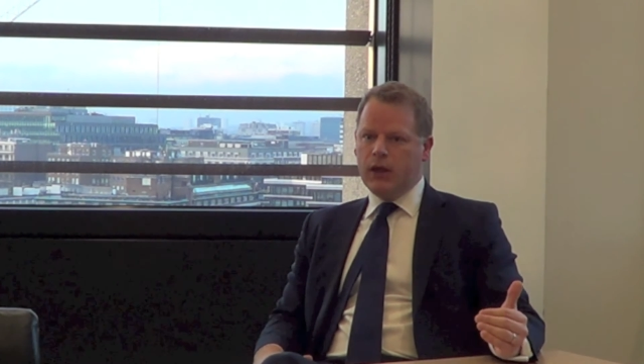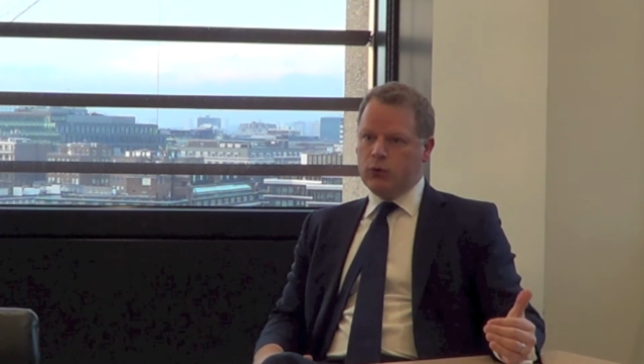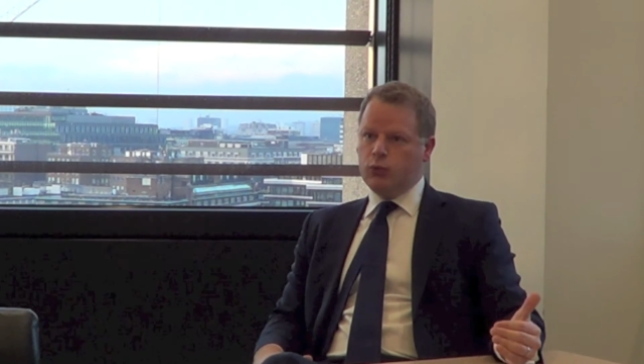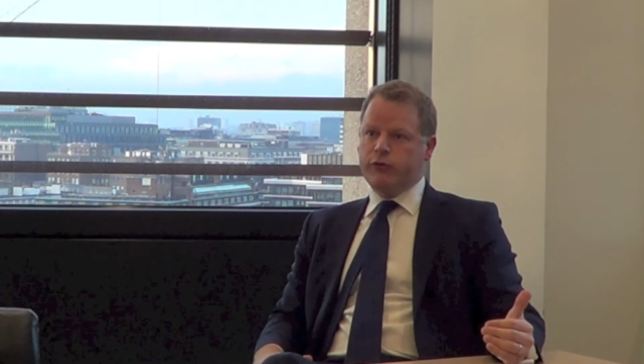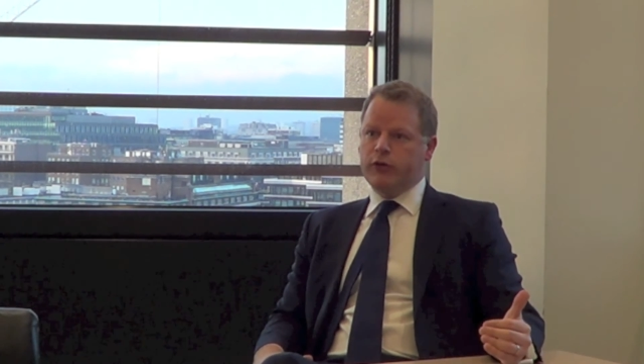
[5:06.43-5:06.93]

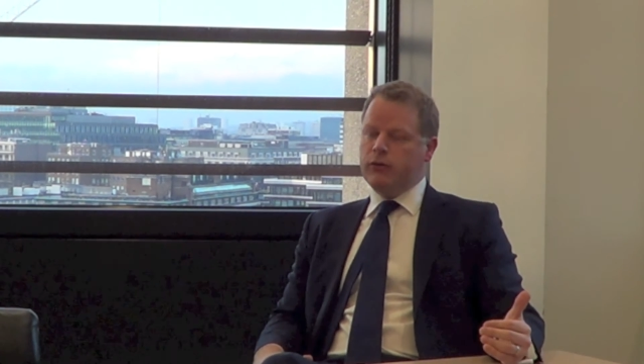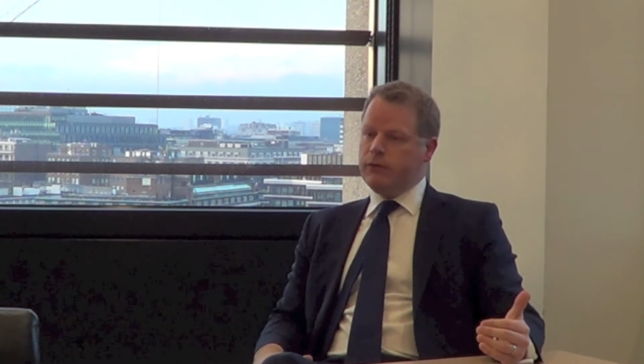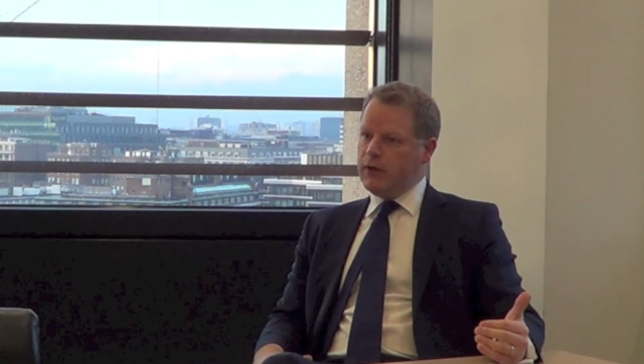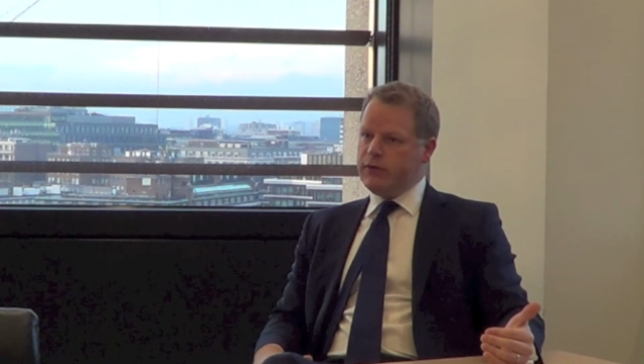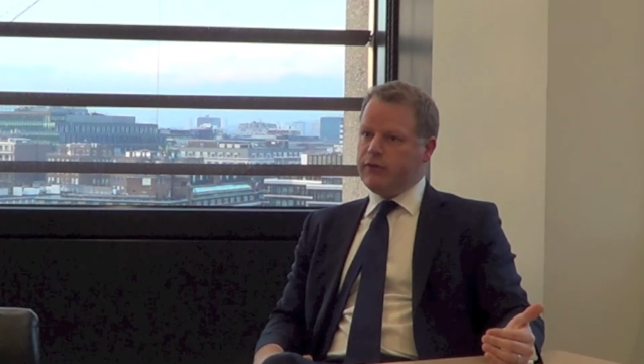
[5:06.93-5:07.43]
and also
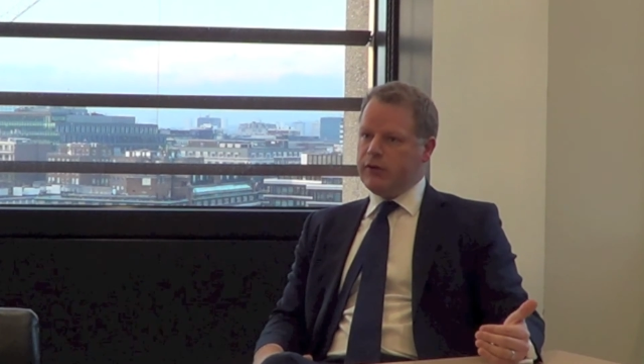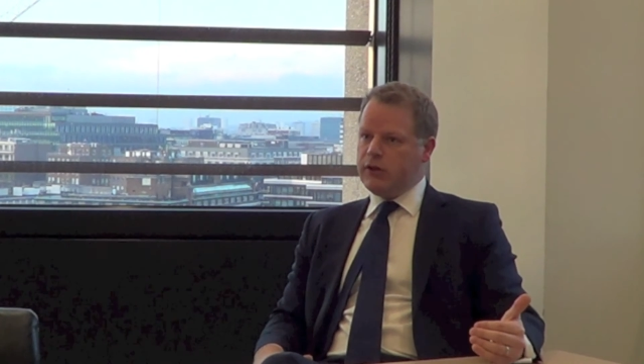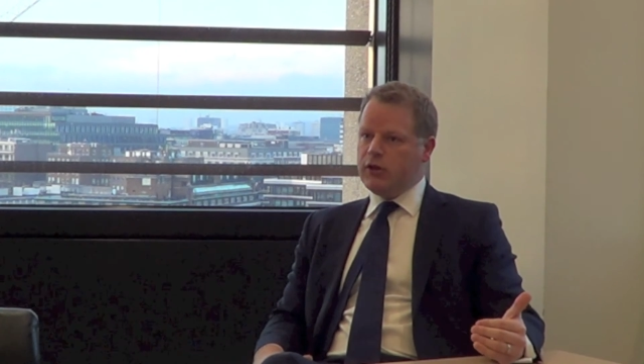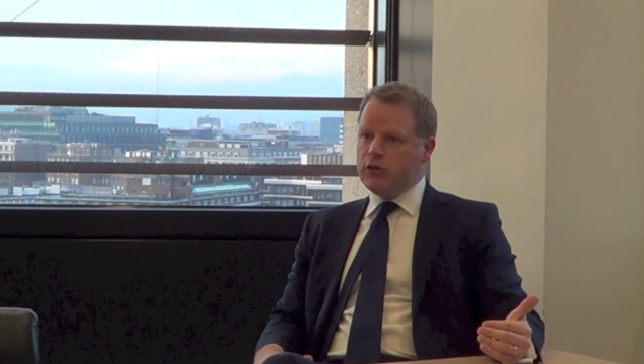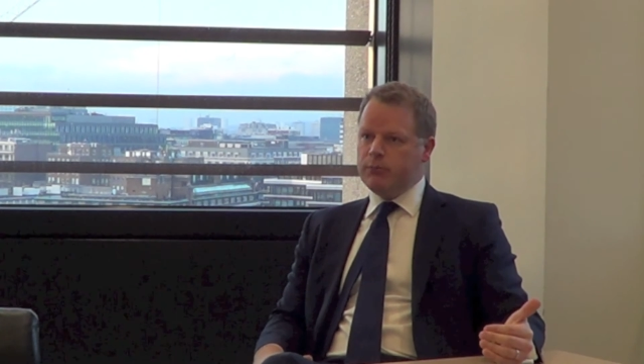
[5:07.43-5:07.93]
validity
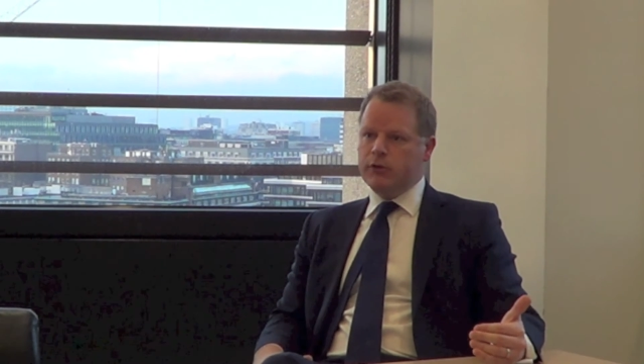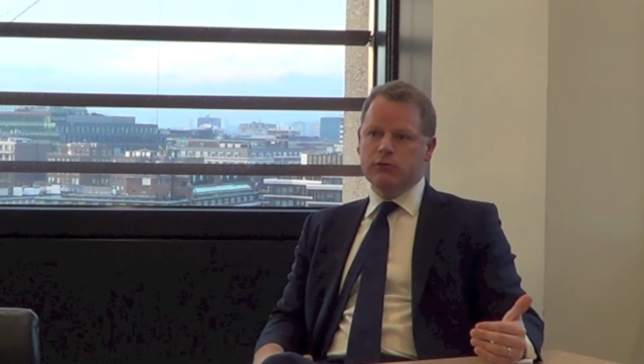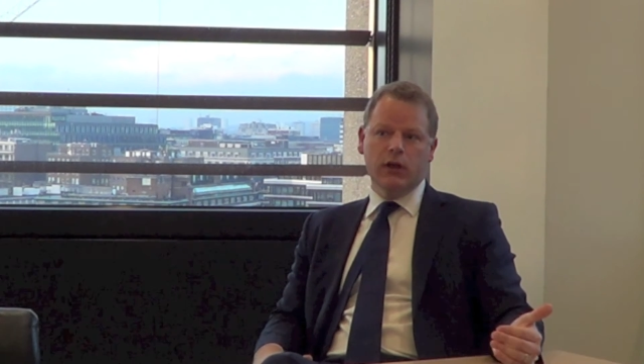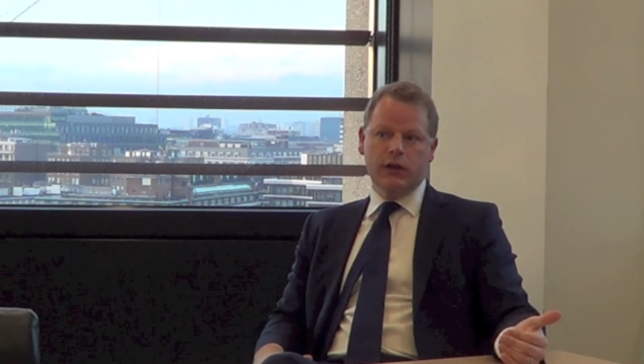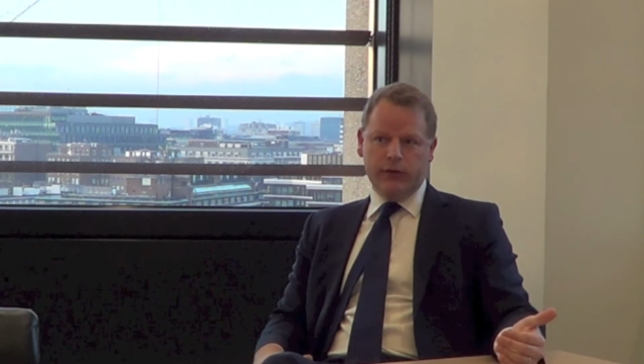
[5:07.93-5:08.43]
can't be
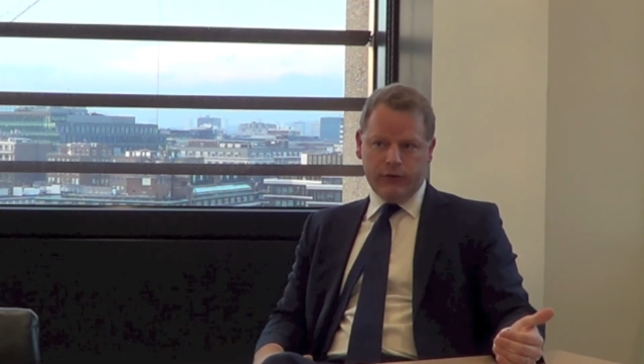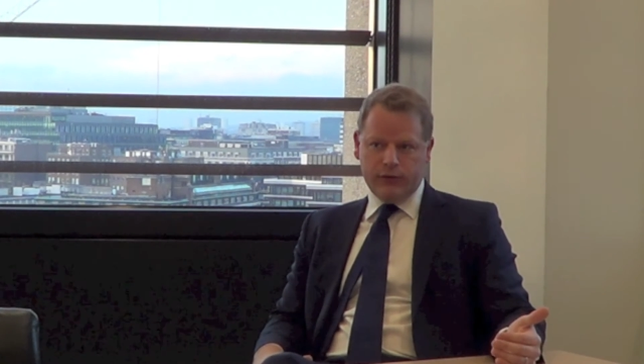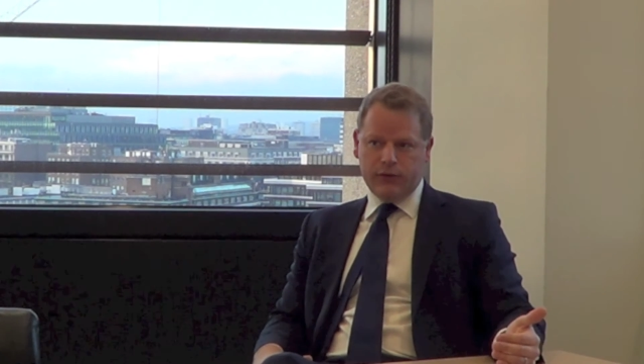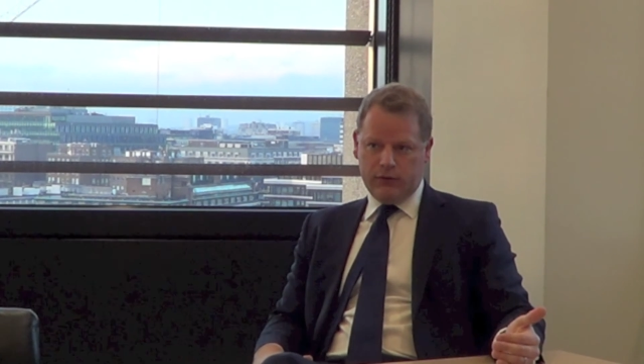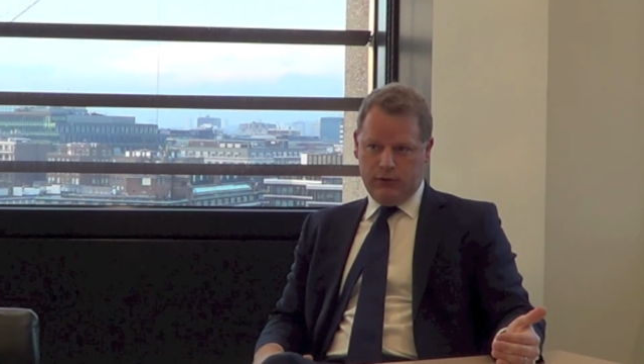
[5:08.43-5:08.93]

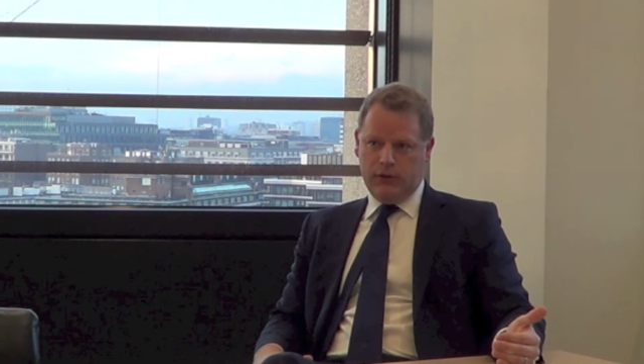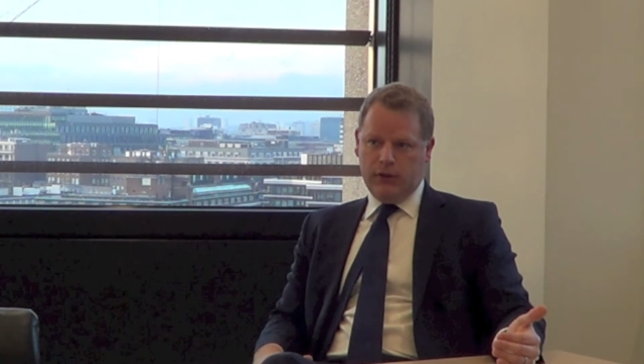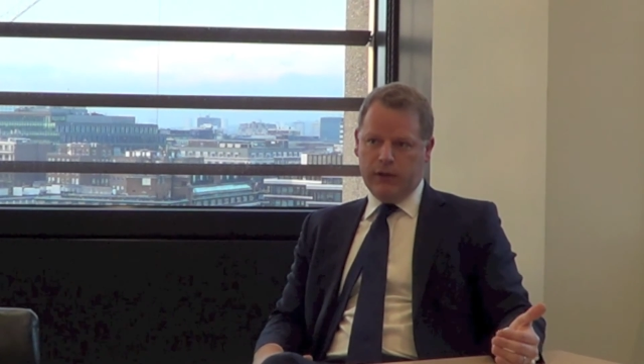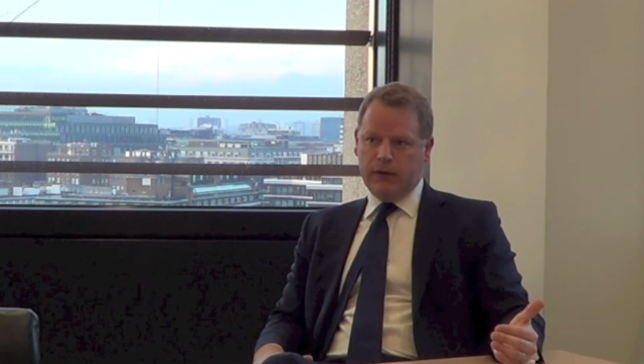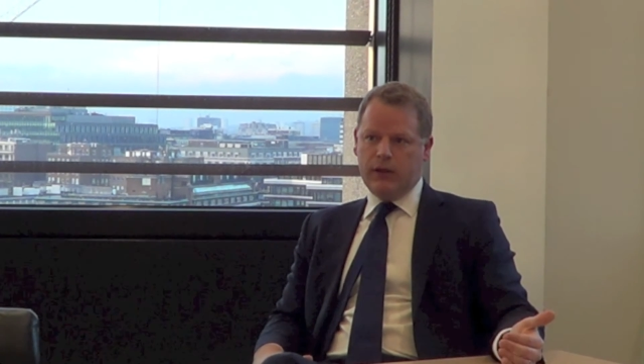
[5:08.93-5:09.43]
raised
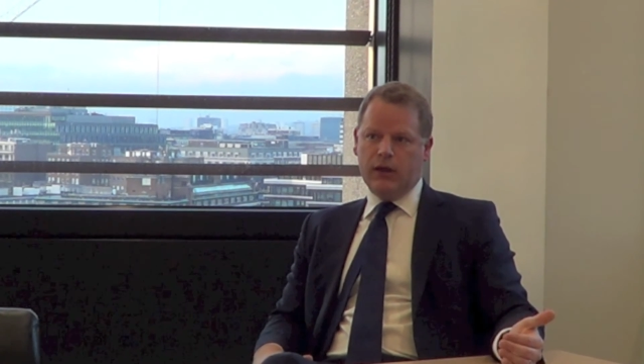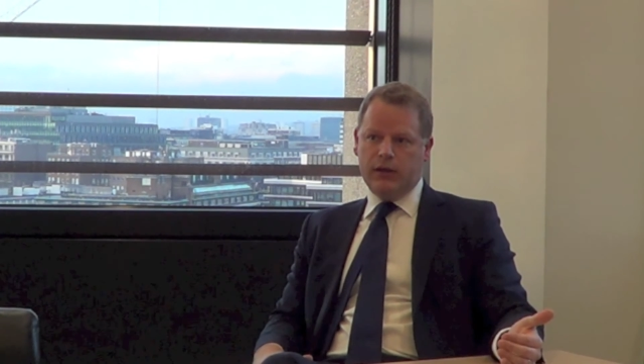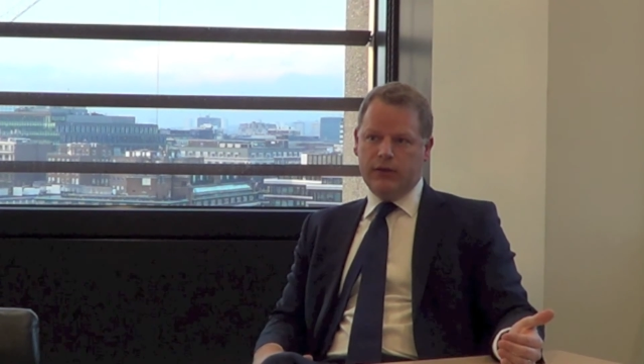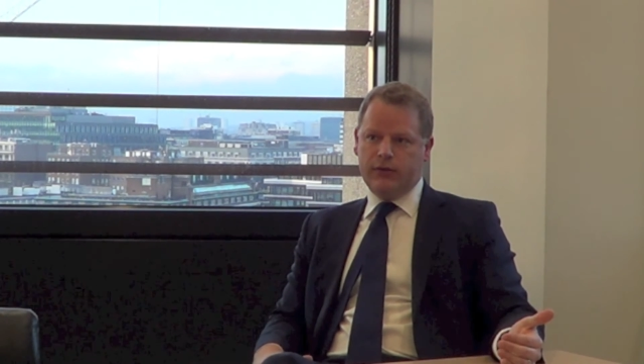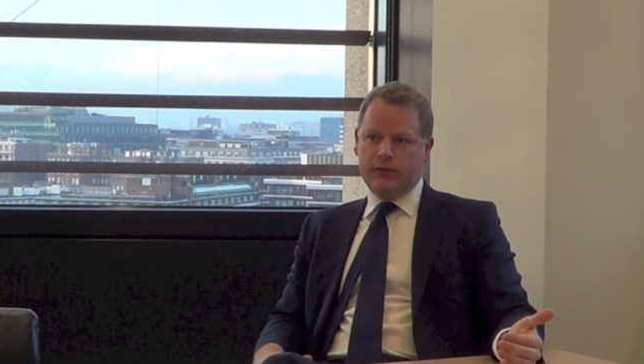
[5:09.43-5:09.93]
in the
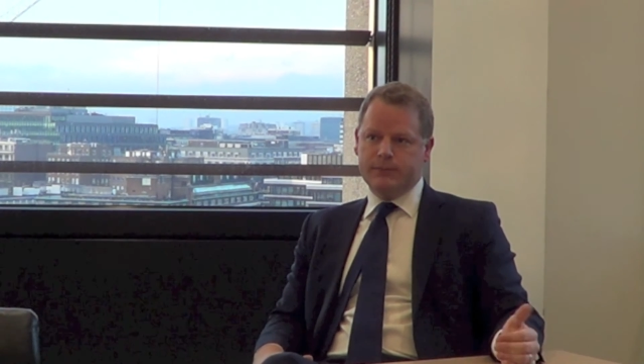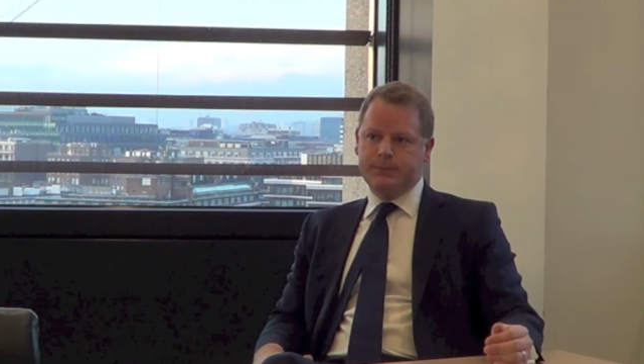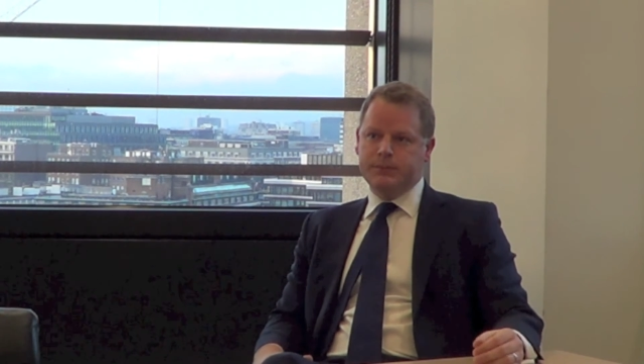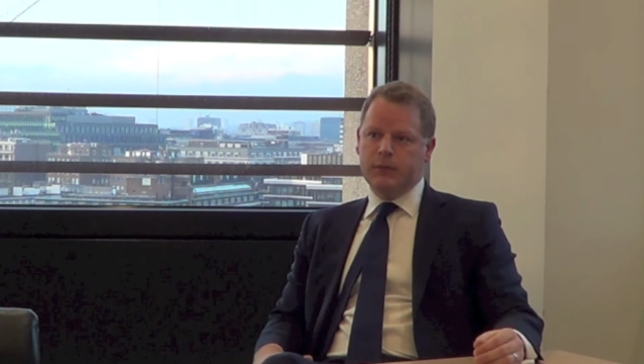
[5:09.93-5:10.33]
case.